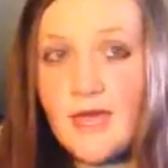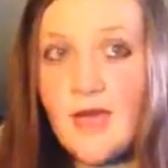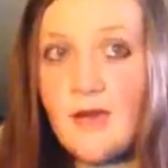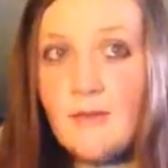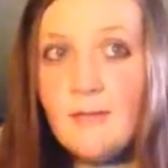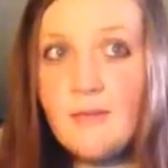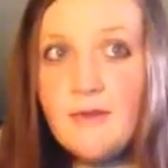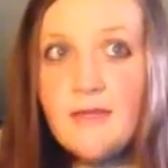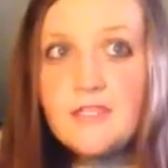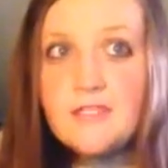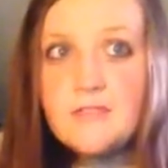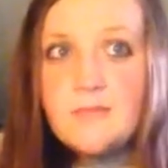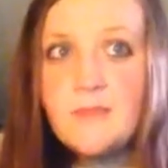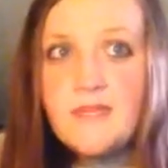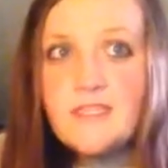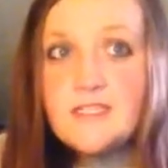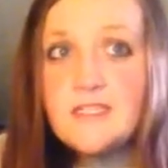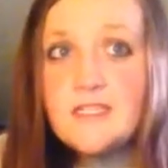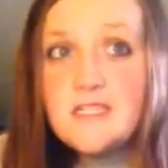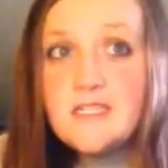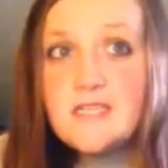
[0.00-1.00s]
now, but it's
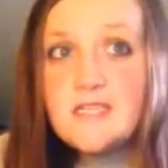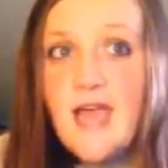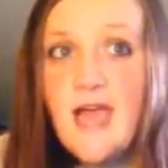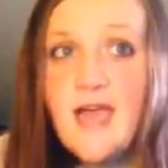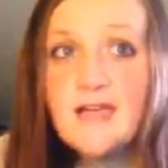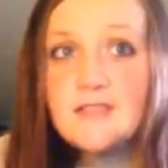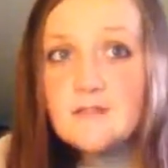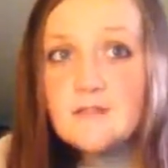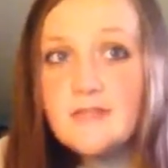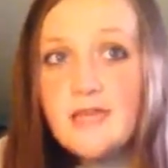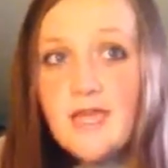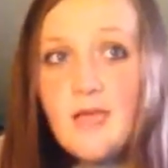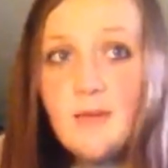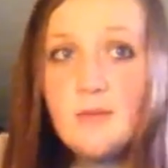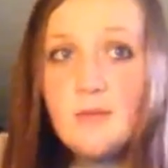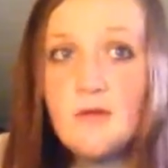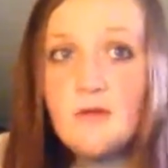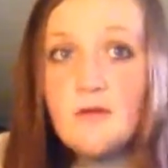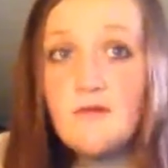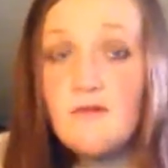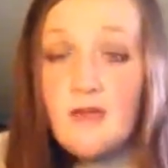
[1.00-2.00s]
basically just axle
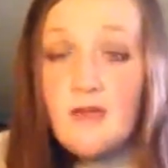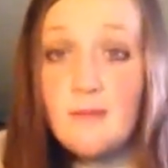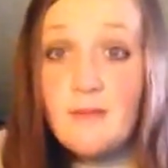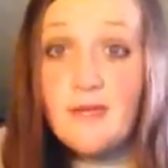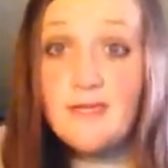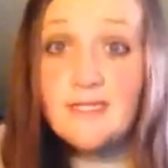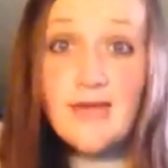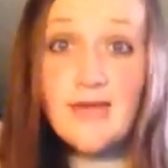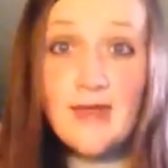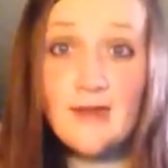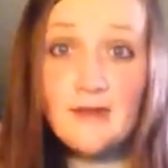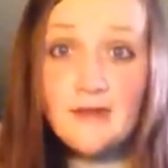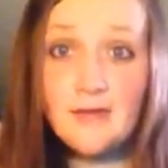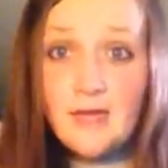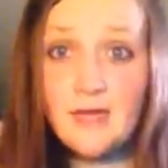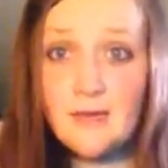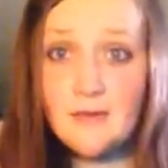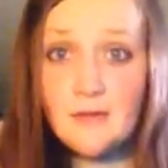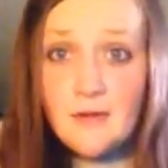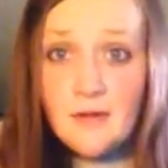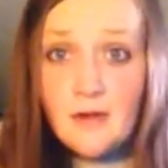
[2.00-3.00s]
diameter divided by tire
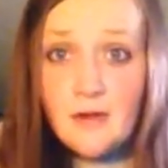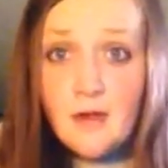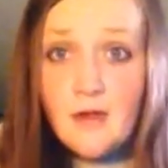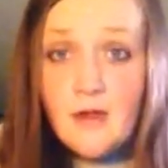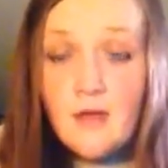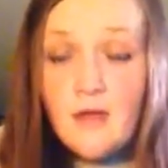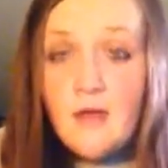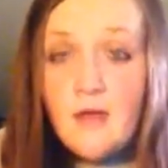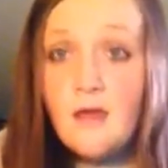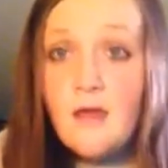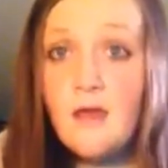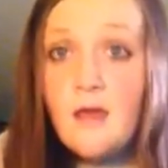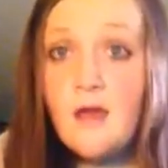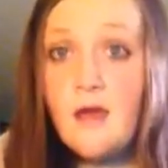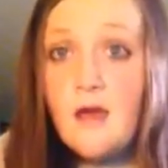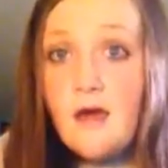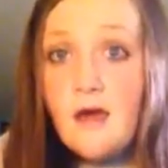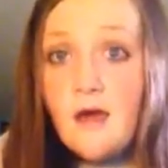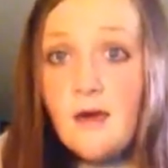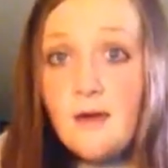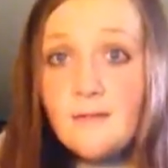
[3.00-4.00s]
diameter.
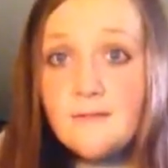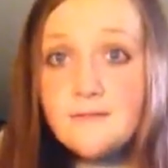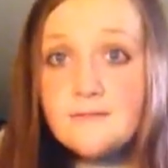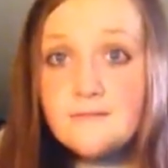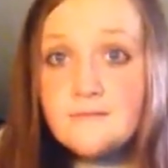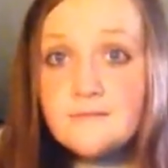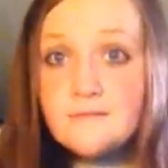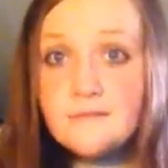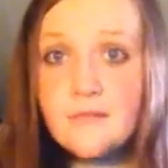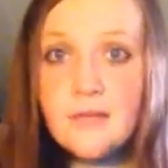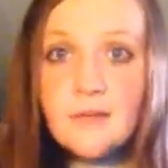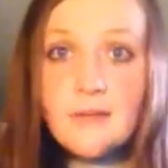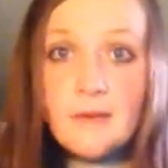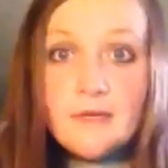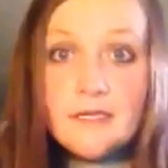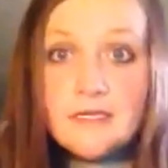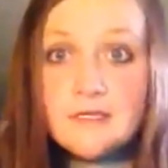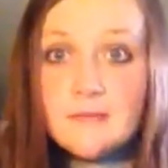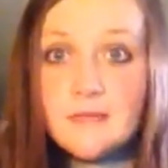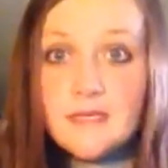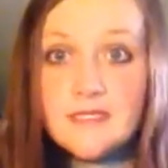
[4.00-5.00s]
That
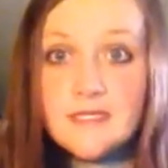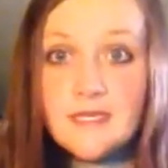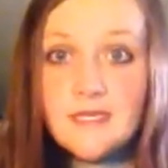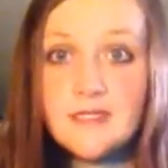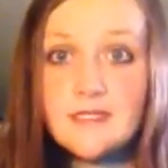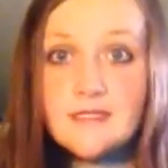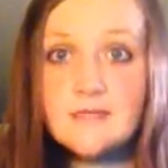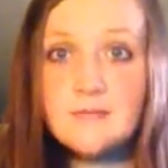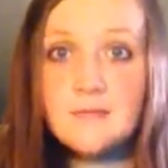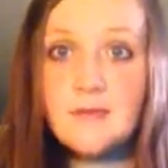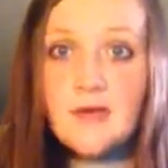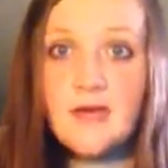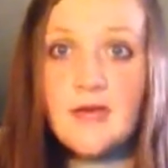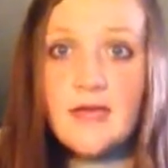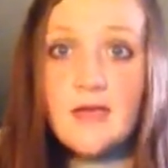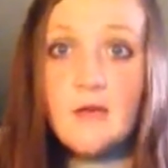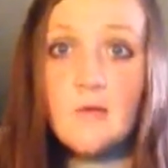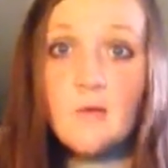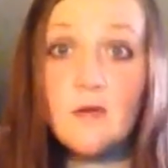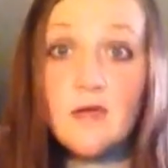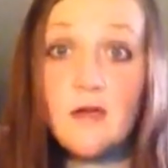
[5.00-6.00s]
probably doesn't make sense, but
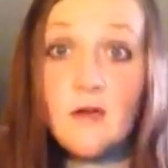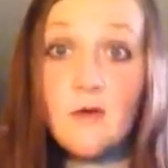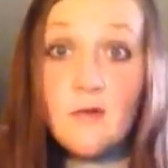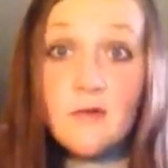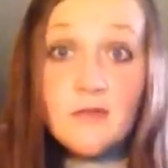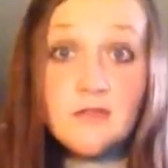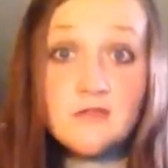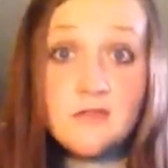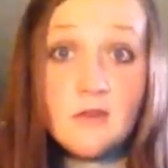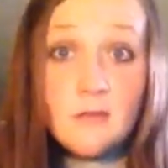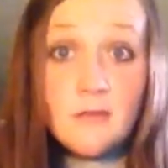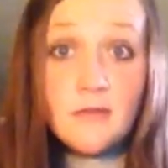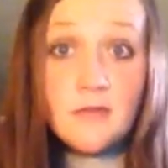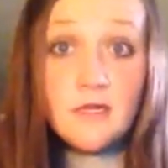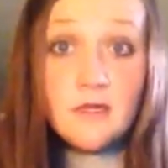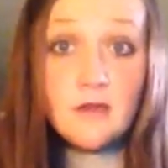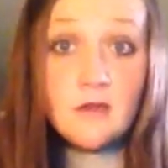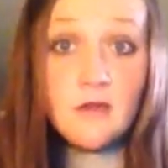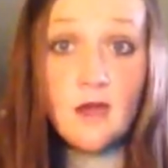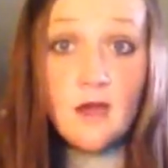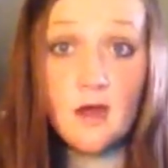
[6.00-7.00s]
it will when you start
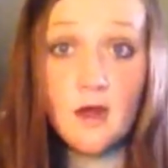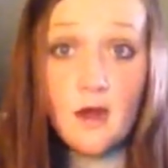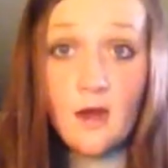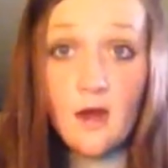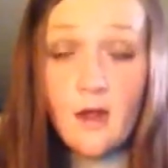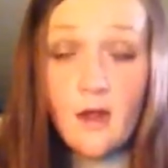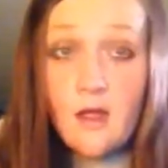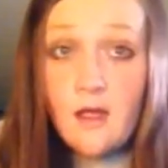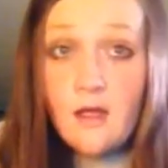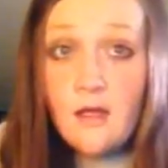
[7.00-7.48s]
building your car.